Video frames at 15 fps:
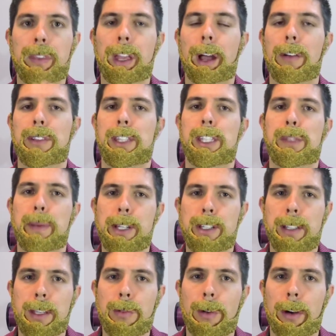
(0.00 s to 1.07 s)
I was
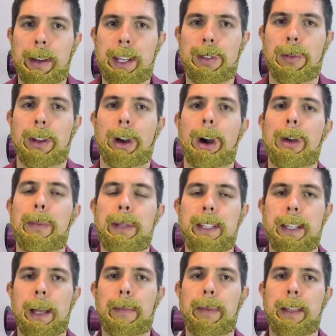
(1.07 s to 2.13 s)
especially worried when I opened
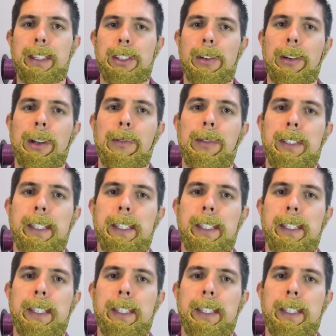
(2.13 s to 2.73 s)
it up and saw it was